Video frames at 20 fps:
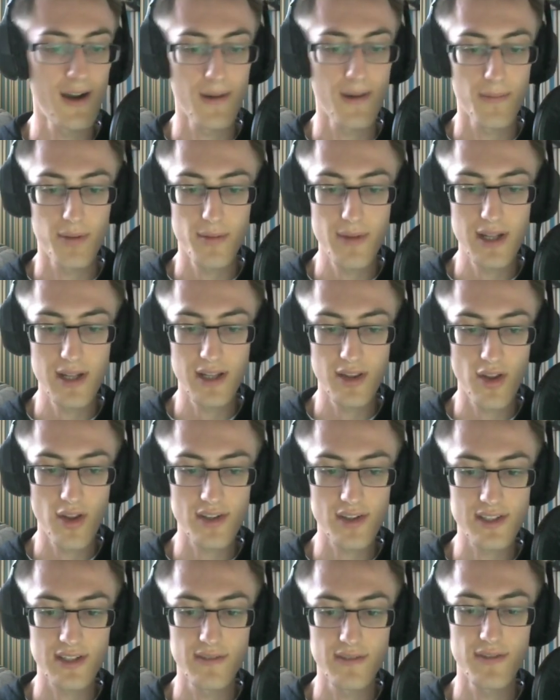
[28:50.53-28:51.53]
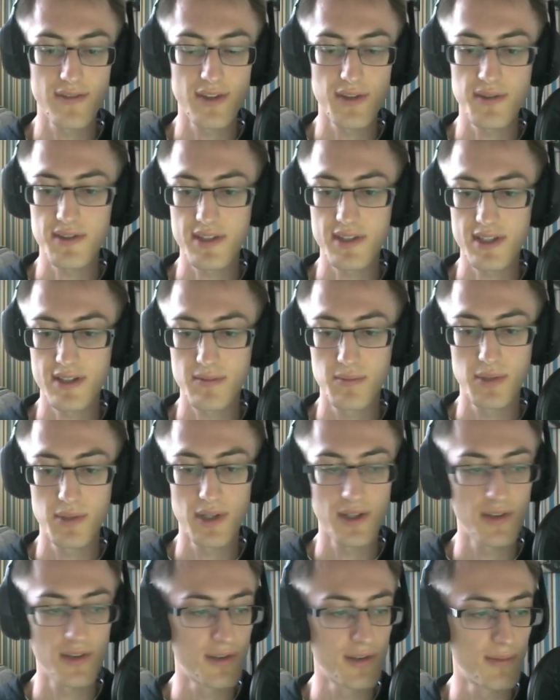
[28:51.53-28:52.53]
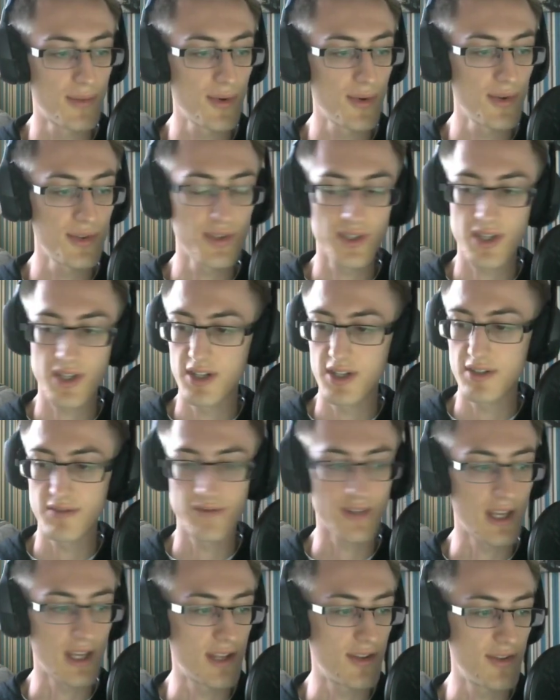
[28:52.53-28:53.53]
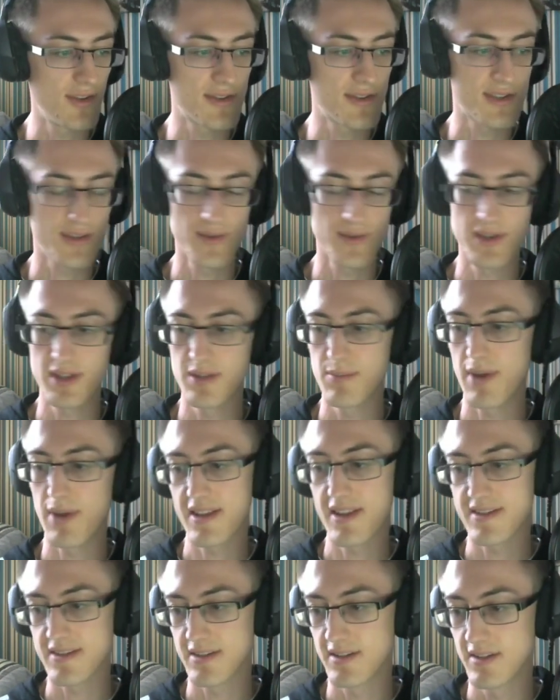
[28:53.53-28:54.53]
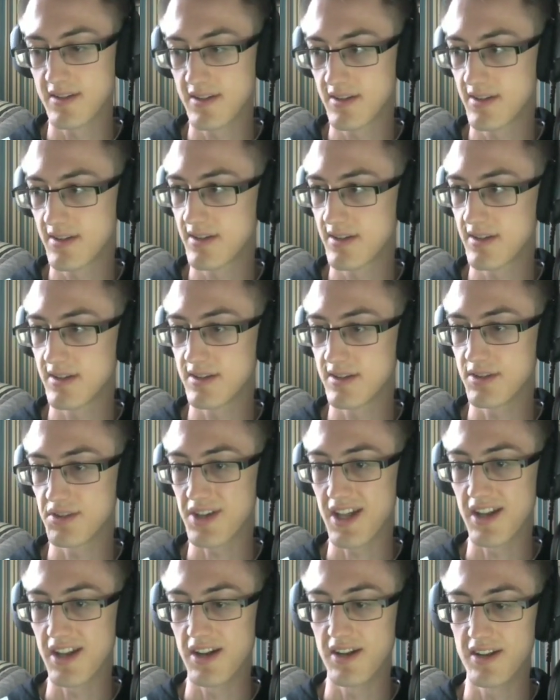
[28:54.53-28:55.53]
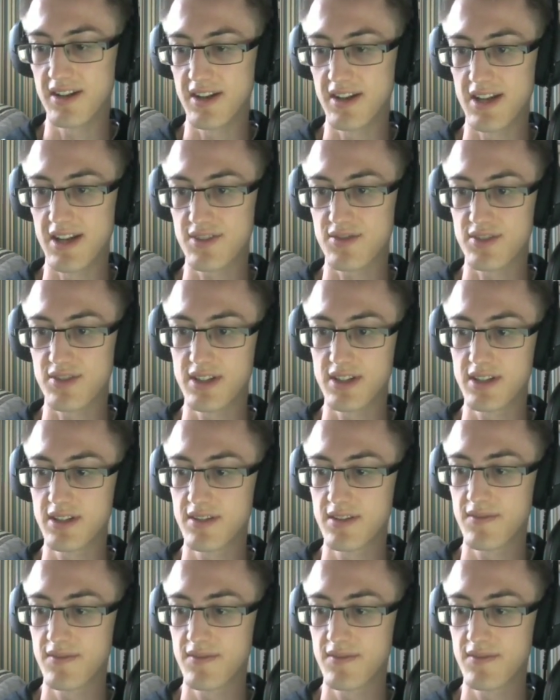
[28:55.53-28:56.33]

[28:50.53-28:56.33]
Premiere looks confusing, but the more you kind of get used to it, the better you get at it naturally.